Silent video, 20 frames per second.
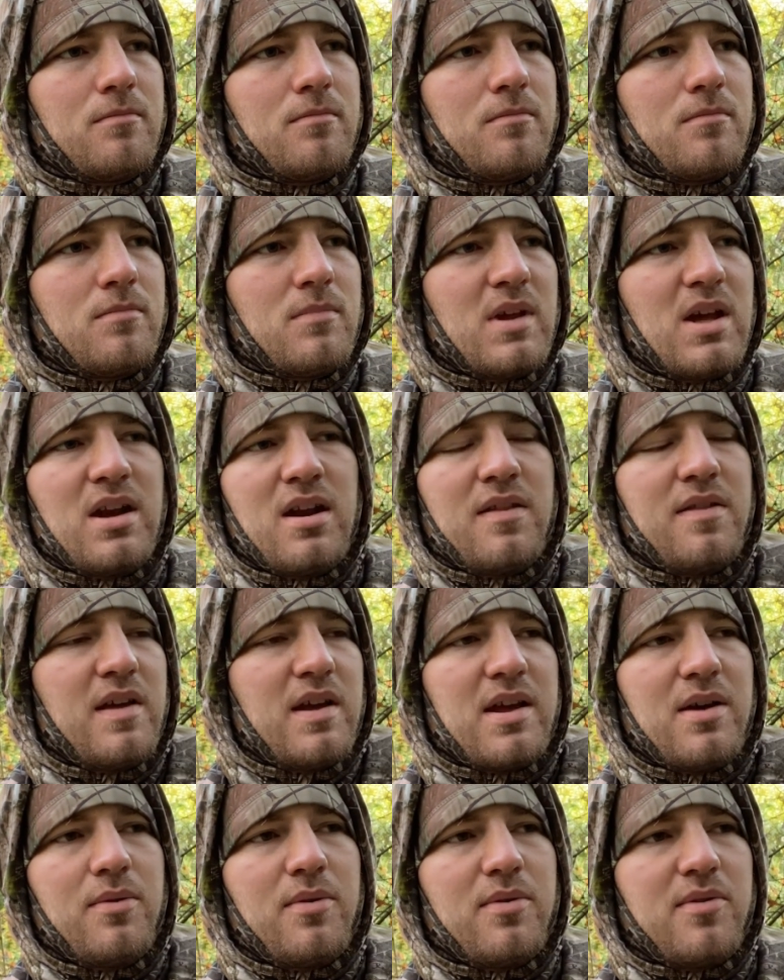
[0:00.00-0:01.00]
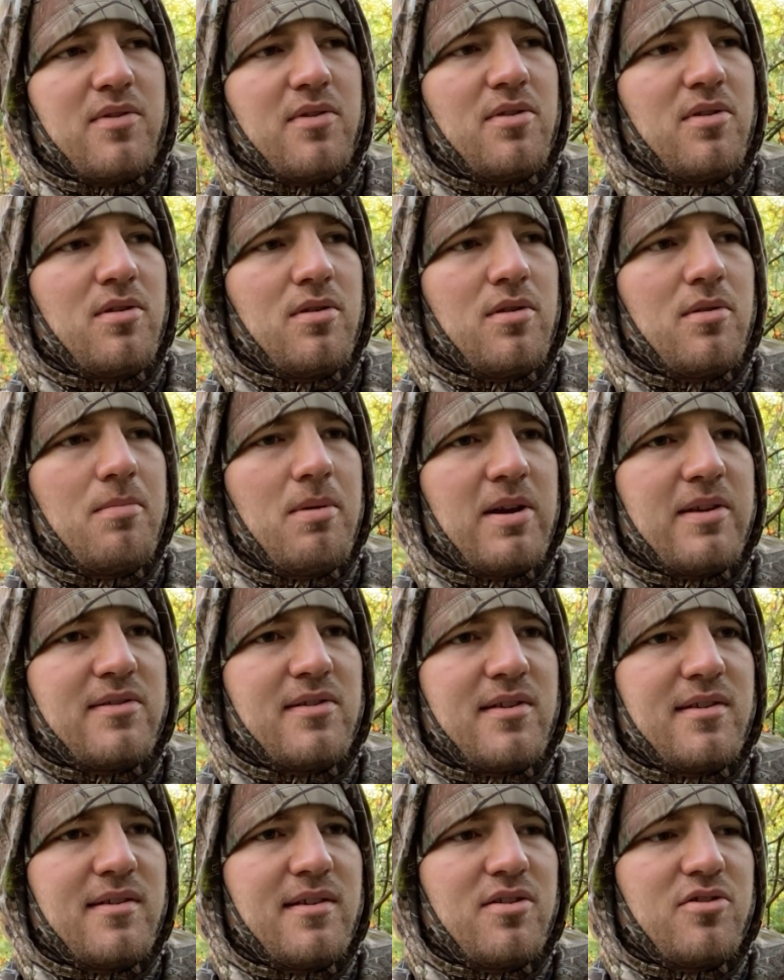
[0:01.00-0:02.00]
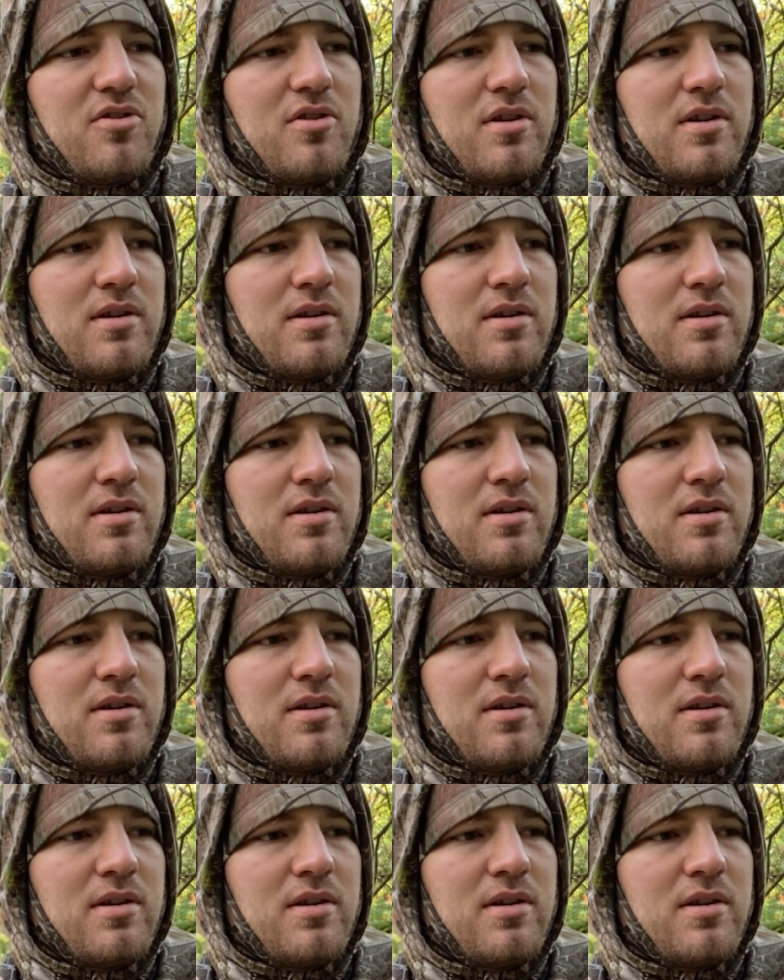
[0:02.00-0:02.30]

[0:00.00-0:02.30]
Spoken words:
and I think it was the best decision,